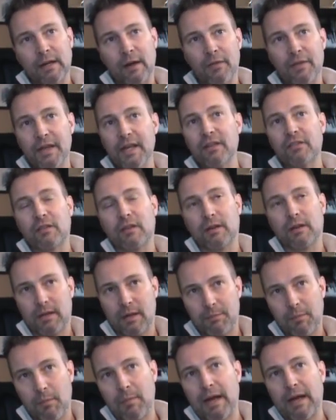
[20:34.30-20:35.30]
Now these,
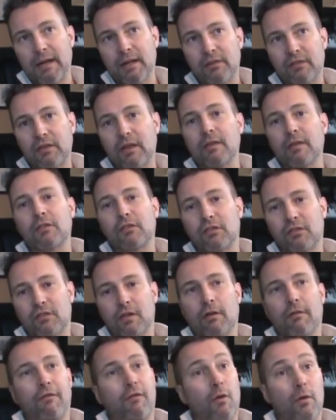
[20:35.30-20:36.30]
keep in mind, he's saying this is
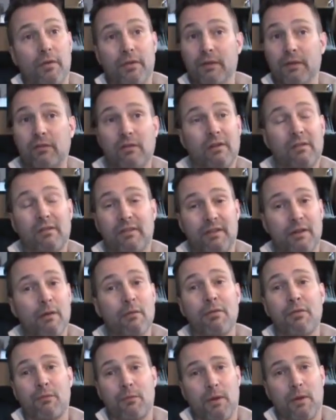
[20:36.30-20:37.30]
tier 4. These are
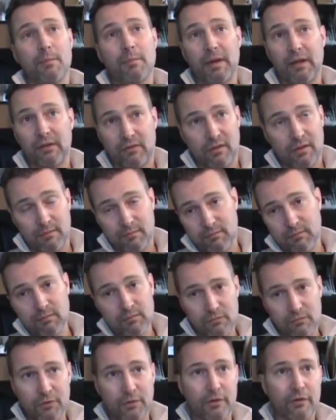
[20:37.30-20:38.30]
tier 3 based on
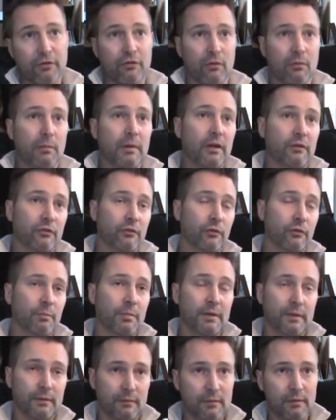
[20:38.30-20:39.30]
traditional measures,
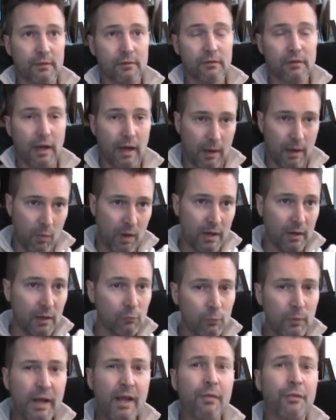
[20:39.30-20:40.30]
but I want
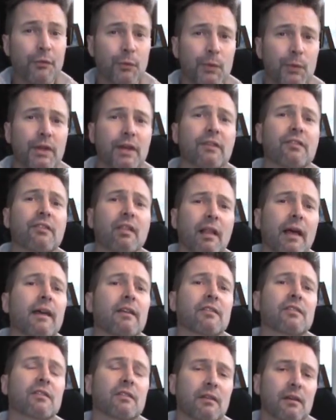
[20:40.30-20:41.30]
to read through this
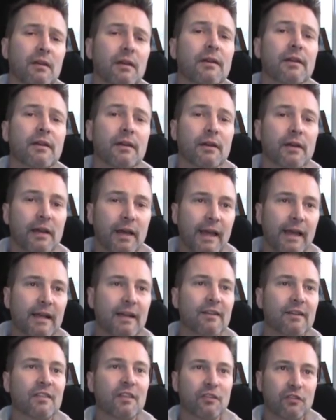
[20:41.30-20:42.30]
list,
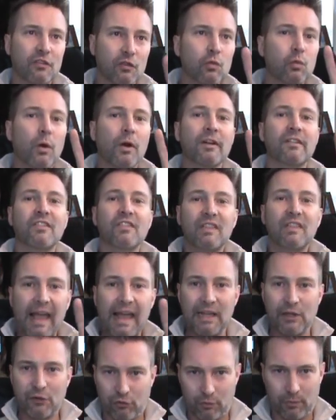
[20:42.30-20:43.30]
okay, because this is where it's
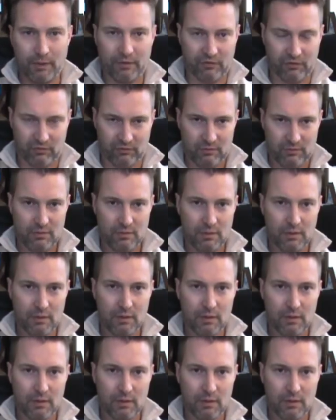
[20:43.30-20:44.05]
dangerous.